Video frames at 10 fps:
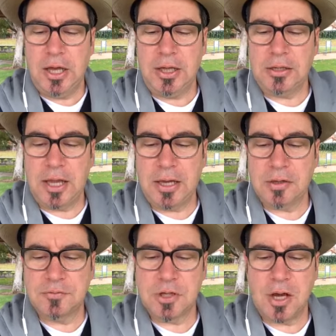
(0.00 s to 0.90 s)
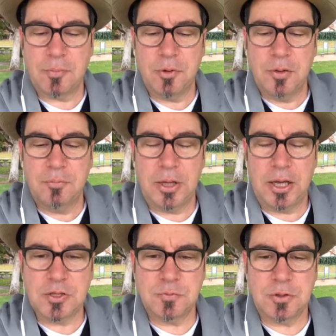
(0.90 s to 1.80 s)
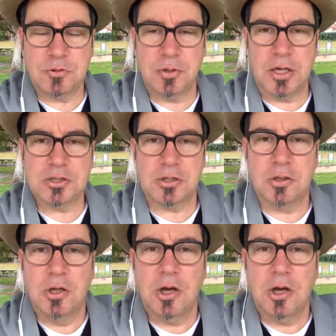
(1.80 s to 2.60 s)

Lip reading: and lack of top management direction.